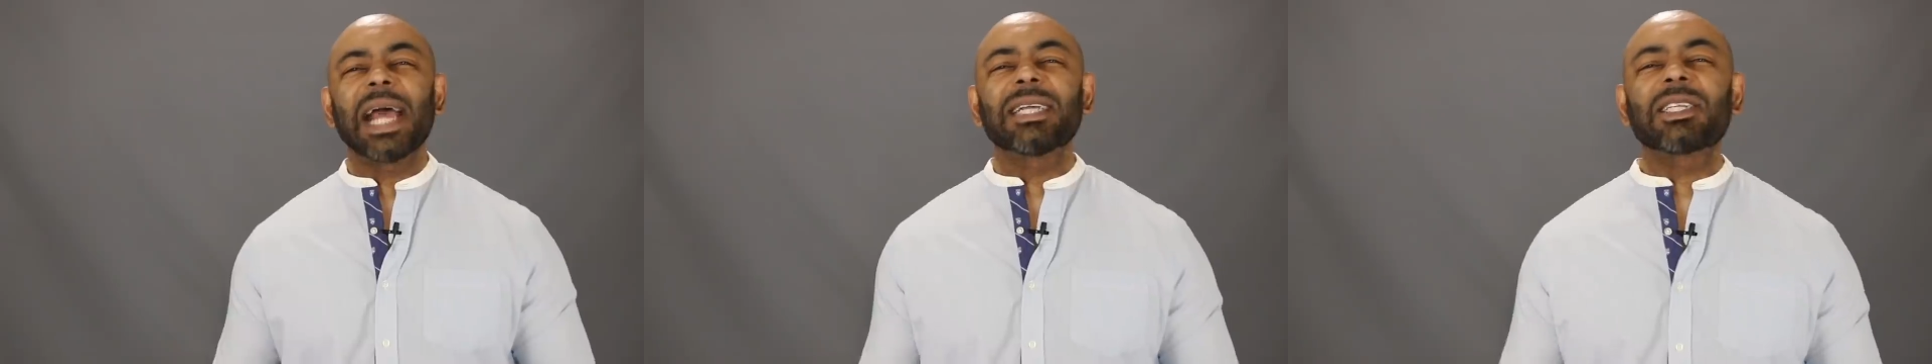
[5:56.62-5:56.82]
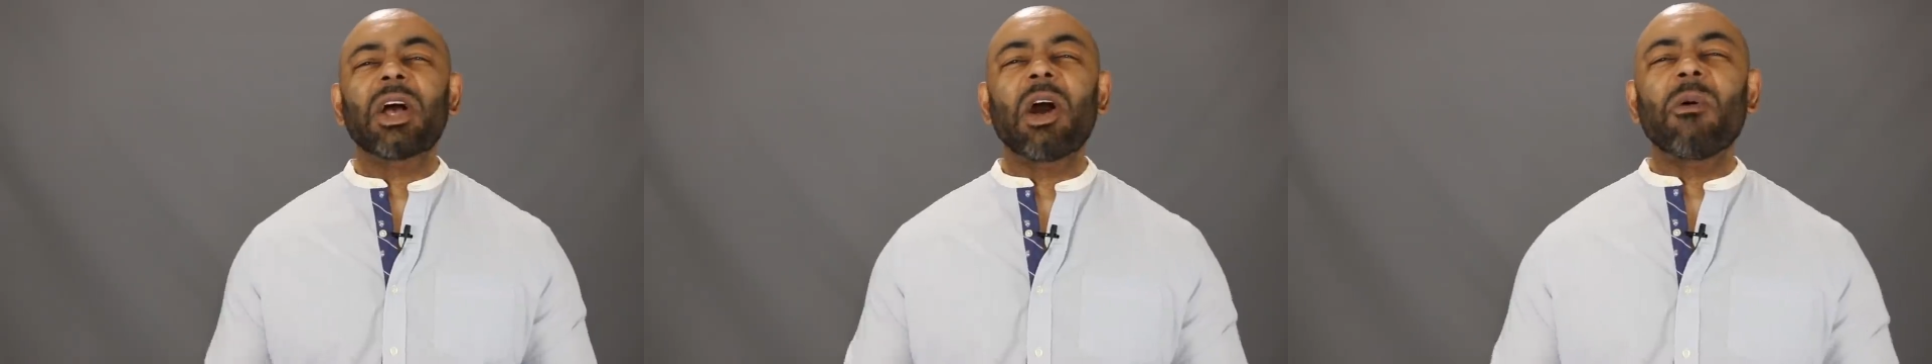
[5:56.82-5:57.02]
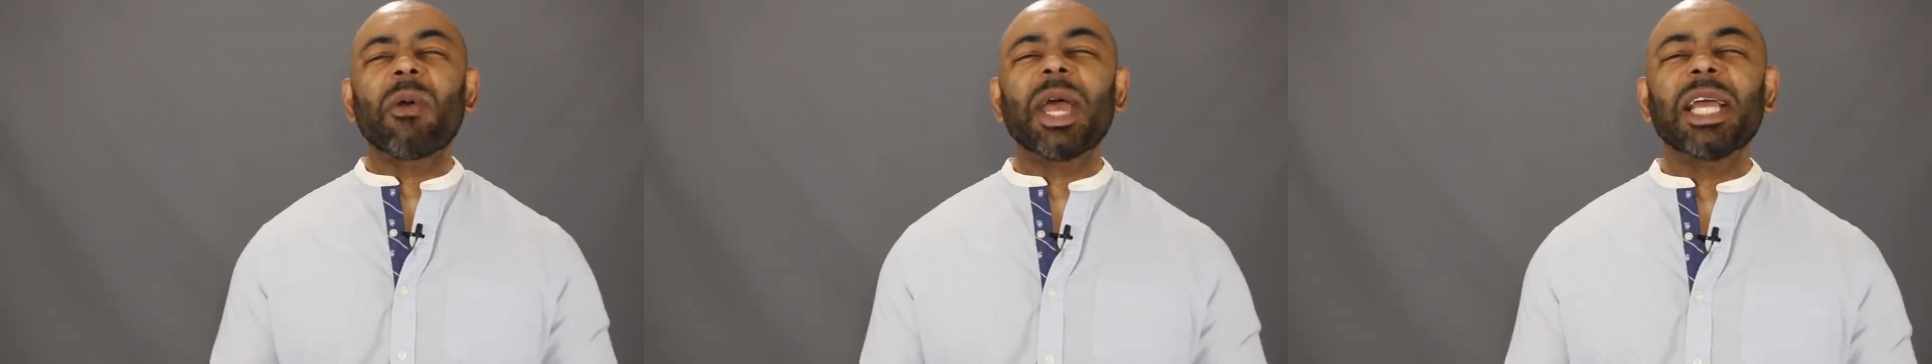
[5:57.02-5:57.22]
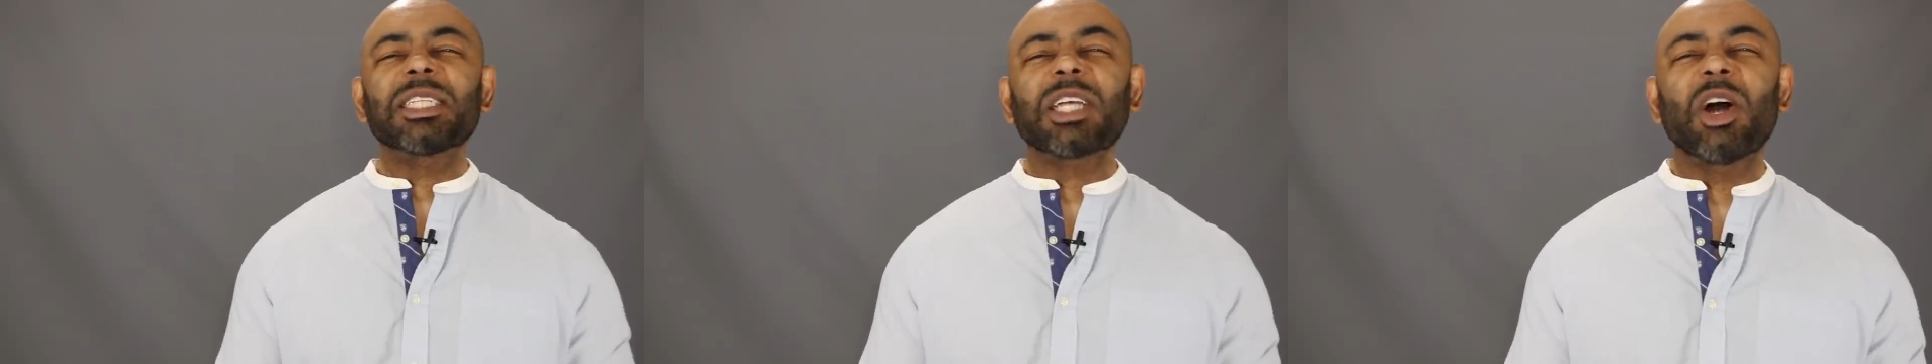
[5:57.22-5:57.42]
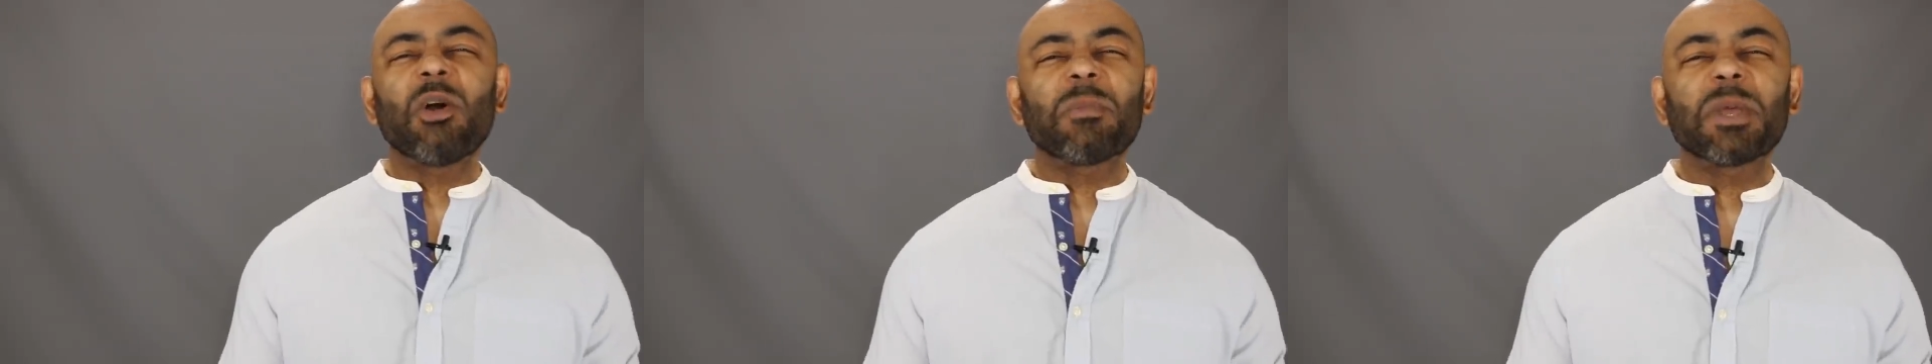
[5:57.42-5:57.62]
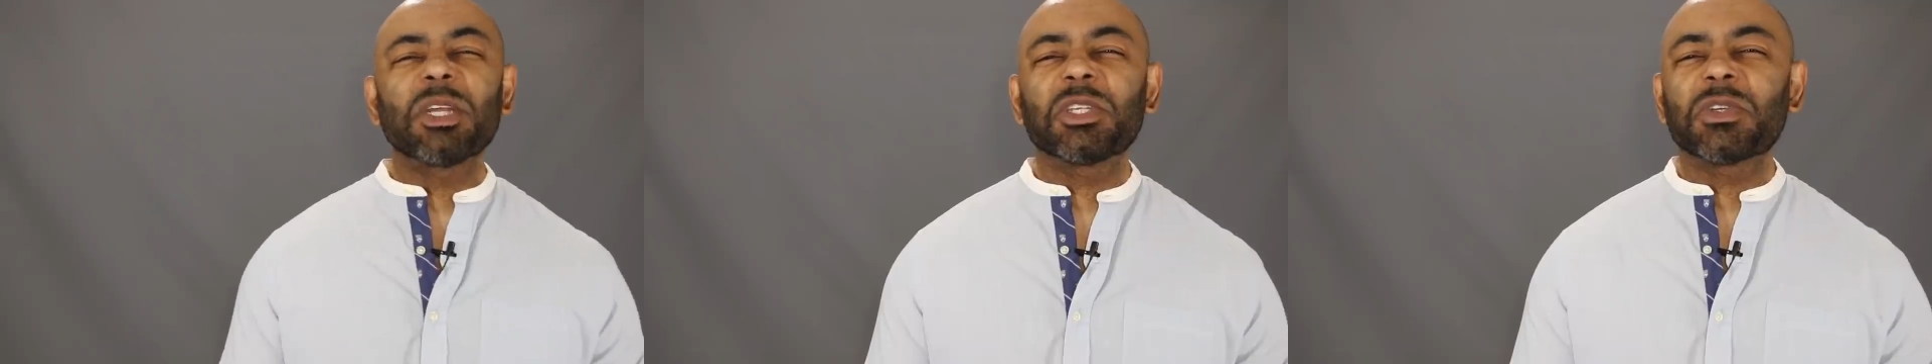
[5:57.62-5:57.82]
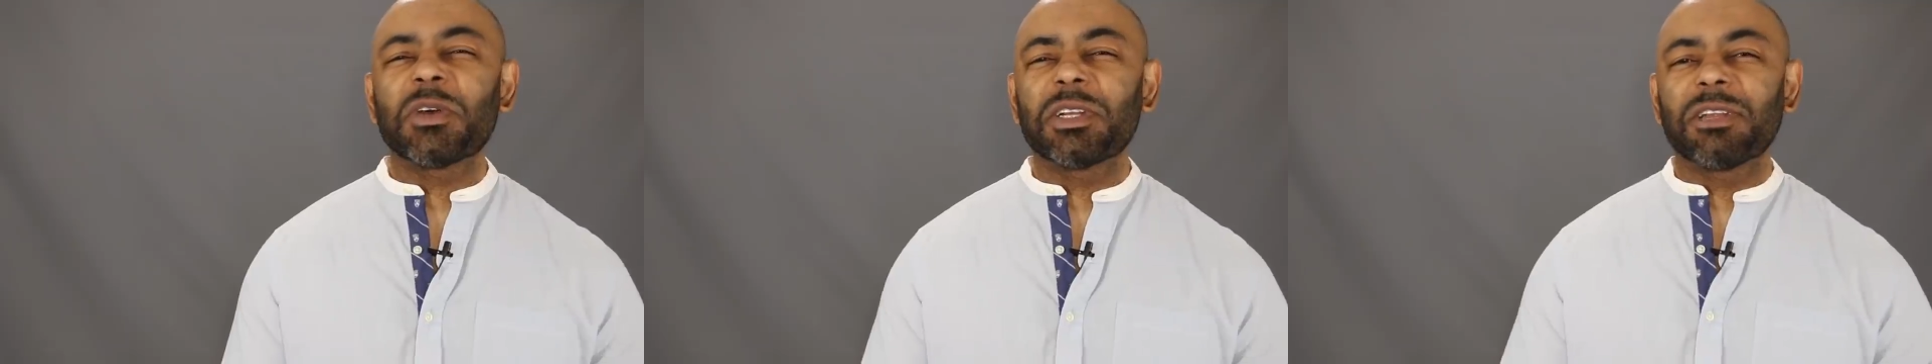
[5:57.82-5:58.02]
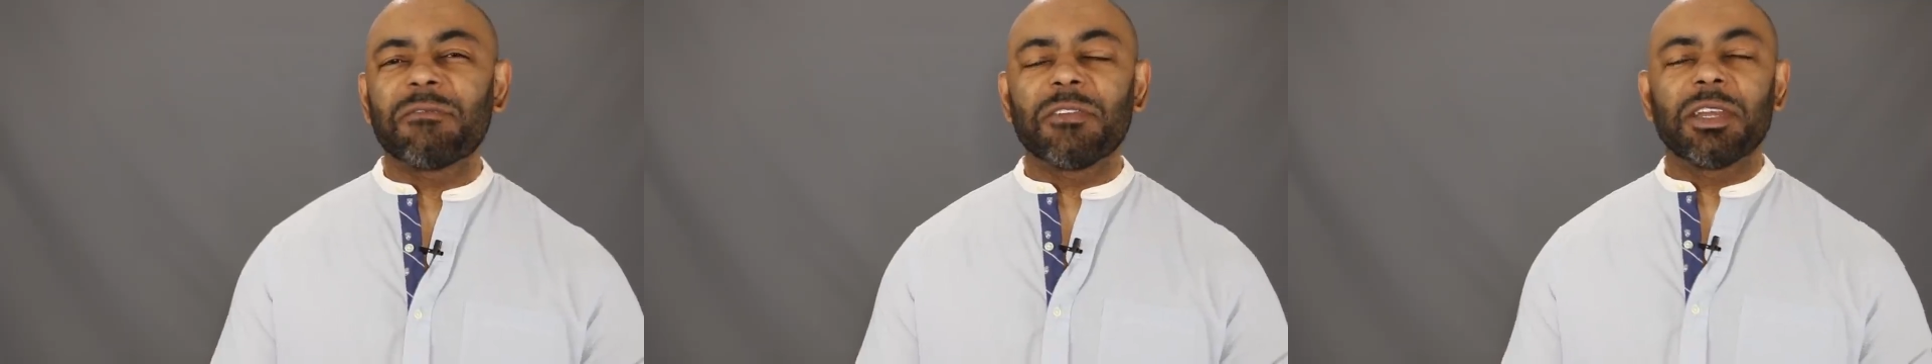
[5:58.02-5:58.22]
As always, I hope you
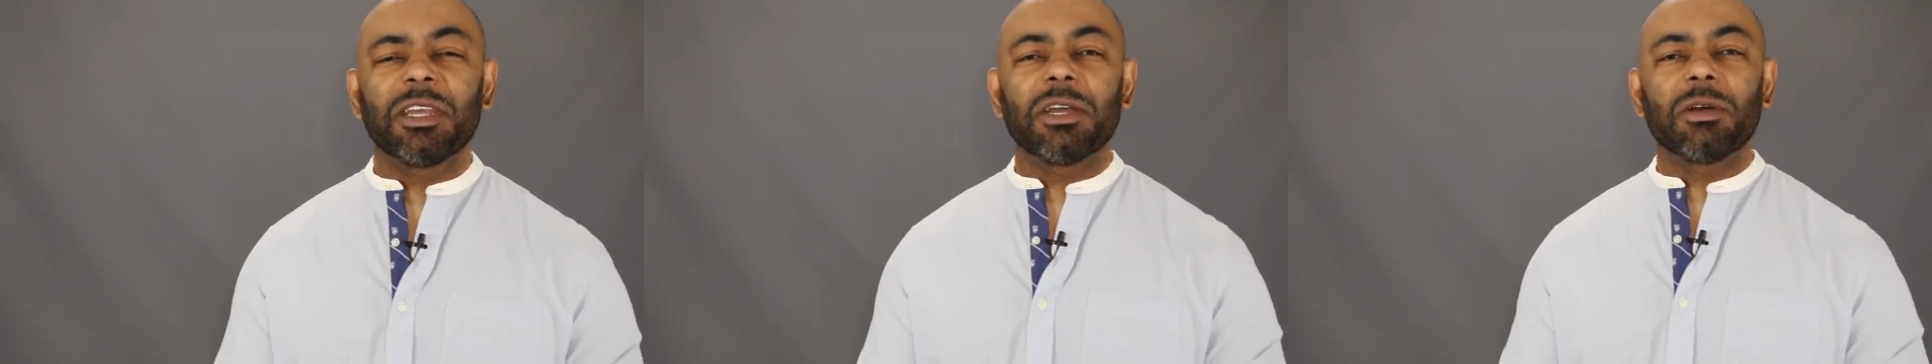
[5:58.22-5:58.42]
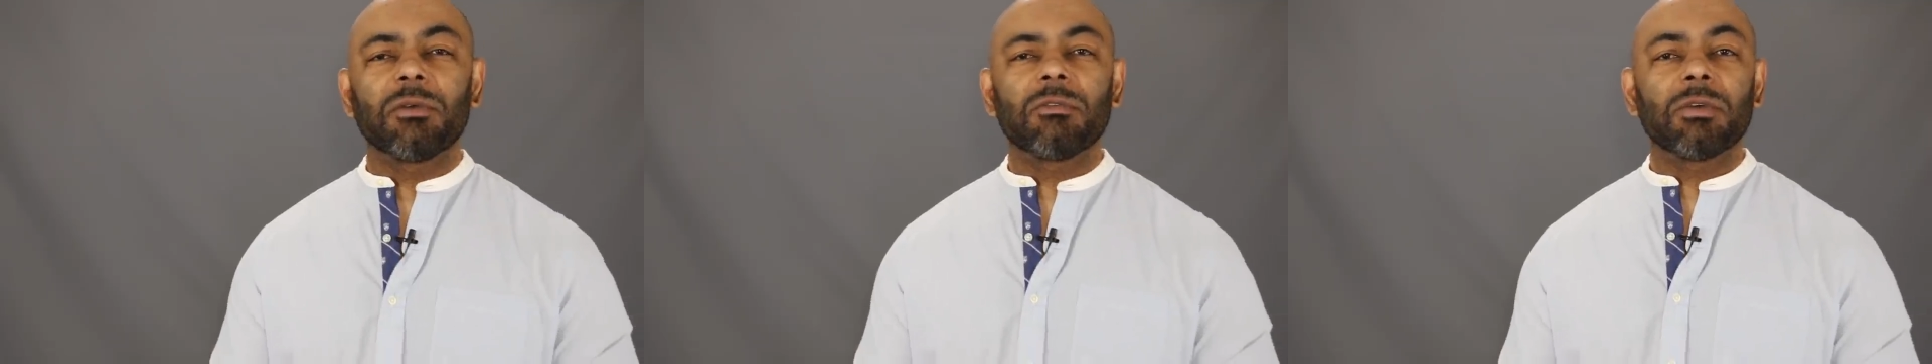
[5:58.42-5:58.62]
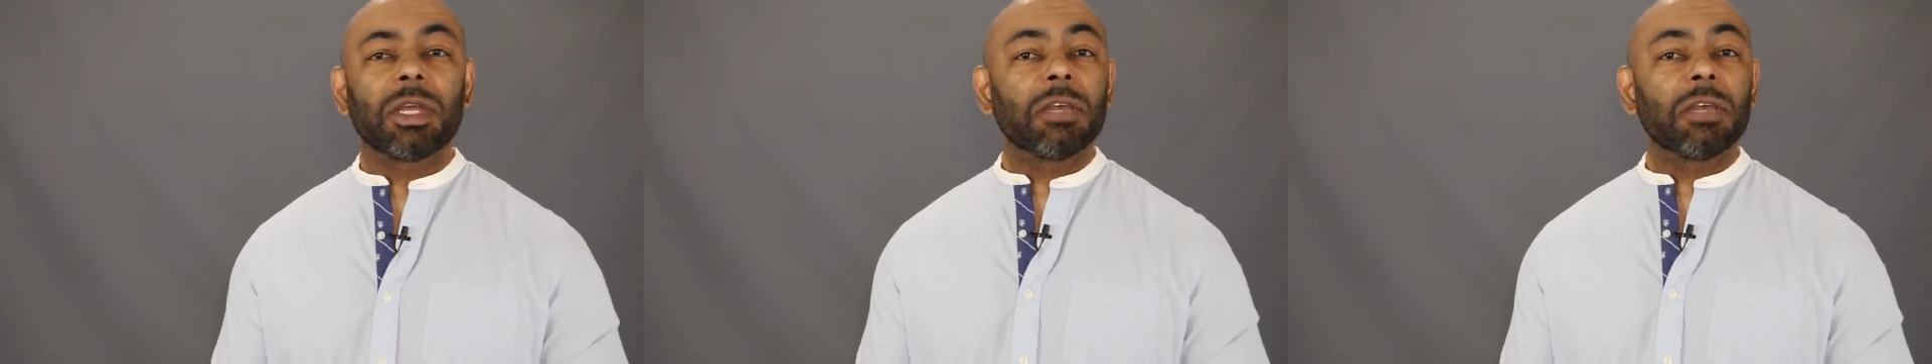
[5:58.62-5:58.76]
enjoyed the video.